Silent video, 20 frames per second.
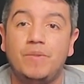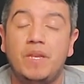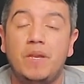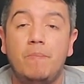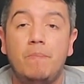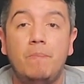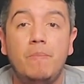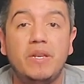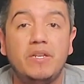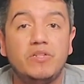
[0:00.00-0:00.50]

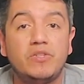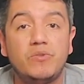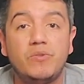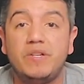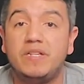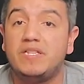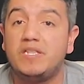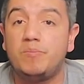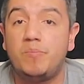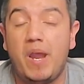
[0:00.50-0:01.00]
Ministry
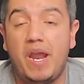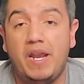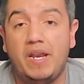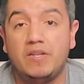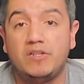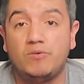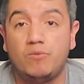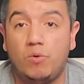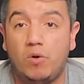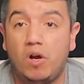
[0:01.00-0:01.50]
in
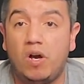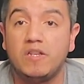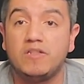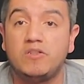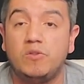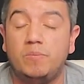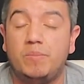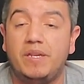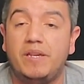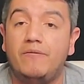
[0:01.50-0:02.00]
Spanish will
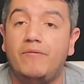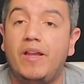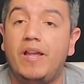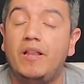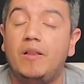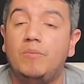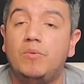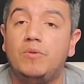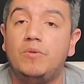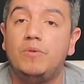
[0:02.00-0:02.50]
also be
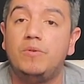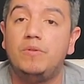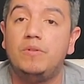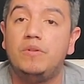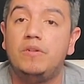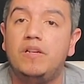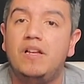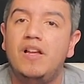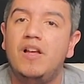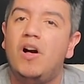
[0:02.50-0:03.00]
available.
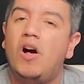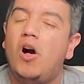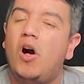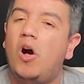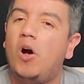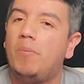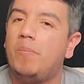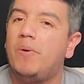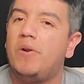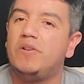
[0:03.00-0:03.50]

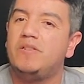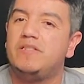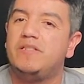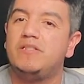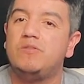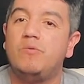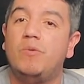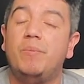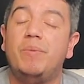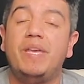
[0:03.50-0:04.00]
All
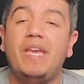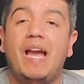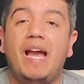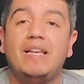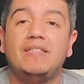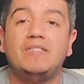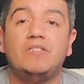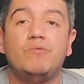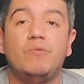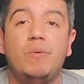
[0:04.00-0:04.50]
persons will be
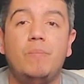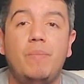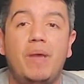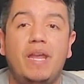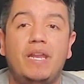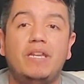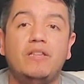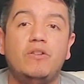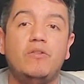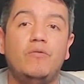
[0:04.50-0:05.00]
asked to
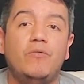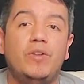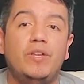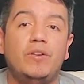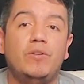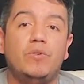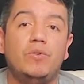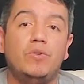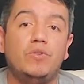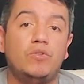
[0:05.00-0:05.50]
remain in their
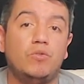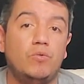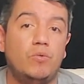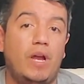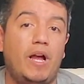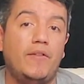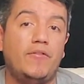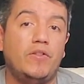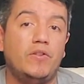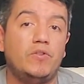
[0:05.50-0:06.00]
vehicle
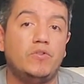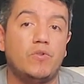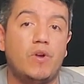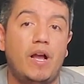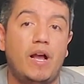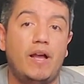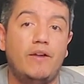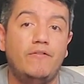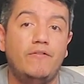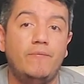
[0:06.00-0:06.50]
throughout the
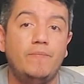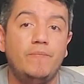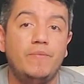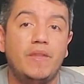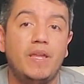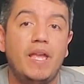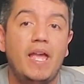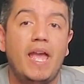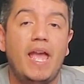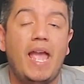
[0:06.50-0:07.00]
drive.
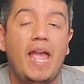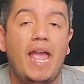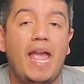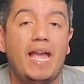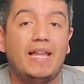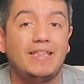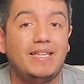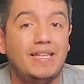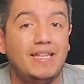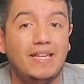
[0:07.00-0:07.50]

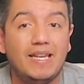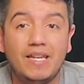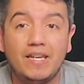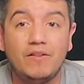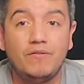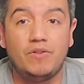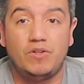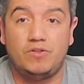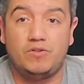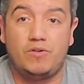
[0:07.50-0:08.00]
At the end
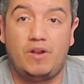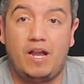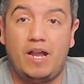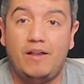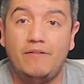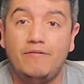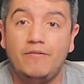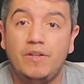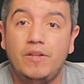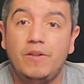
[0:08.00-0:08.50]
of the
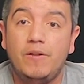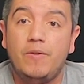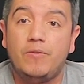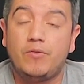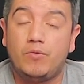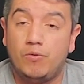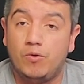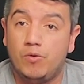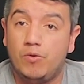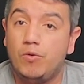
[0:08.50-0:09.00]
drive,
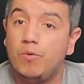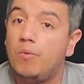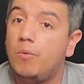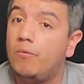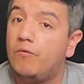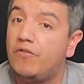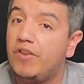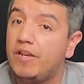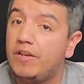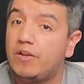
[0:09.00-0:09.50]

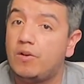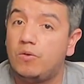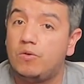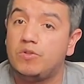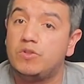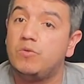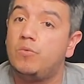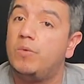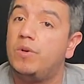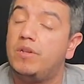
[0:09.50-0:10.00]
through
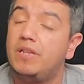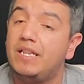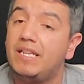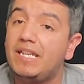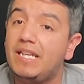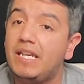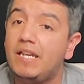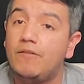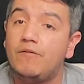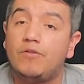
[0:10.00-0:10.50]
vehicles will
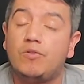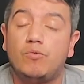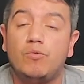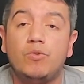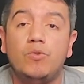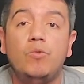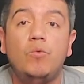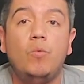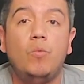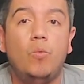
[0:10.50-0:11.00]
leave
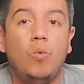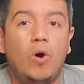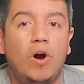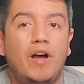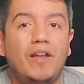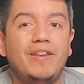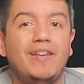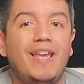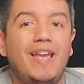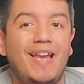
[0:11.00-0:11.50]
through
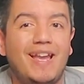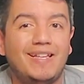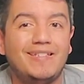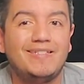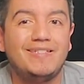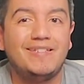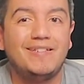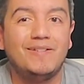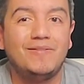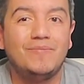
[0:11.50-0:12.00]
one
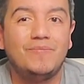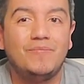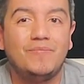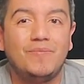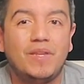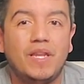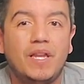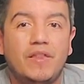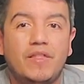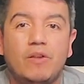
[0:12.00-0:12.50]
exit.
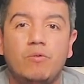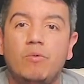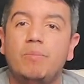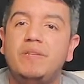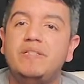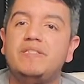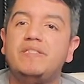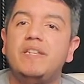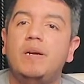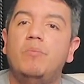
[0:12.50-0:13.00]
There will
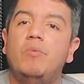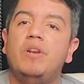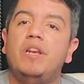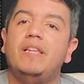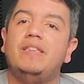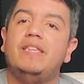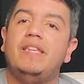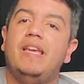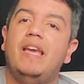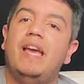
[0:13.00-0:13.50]
be someone
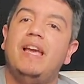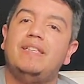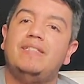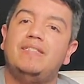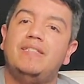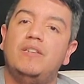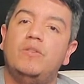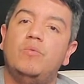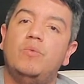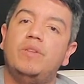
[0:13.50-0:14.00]
at the
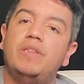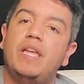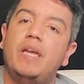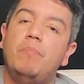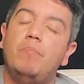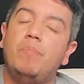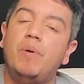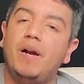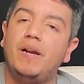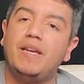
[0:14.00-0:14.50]
exit with a
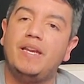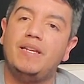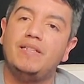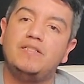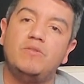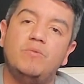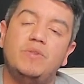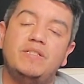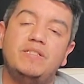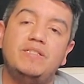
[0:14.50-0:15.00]
bucket
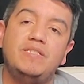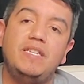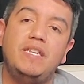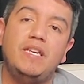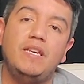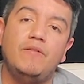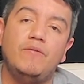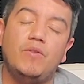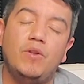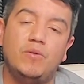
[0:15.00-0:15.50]
to
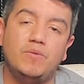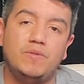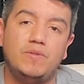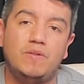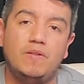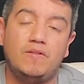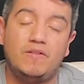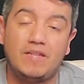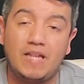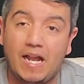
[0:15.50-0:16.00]
receive
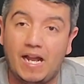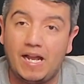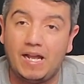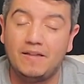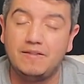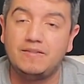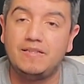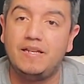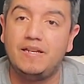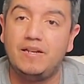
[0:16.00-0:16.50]
those
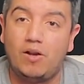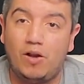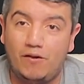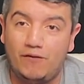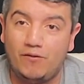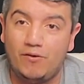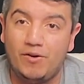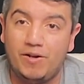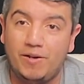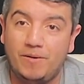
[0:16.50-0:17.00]
tithes and
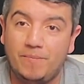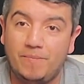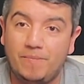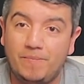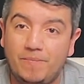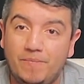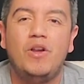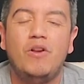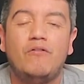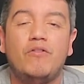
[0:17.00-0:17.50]
offering.
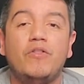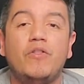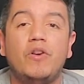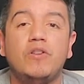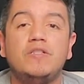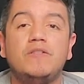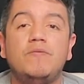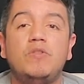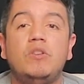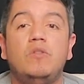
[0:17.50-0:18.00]
For
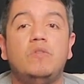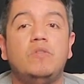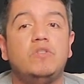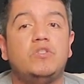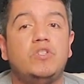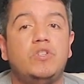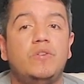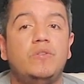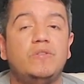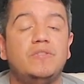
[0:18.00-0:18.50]
those of you who
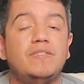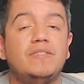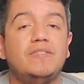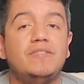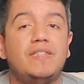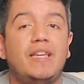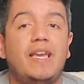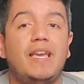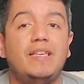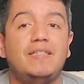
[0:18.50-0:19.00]
choose to
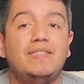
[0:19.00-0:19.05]
stay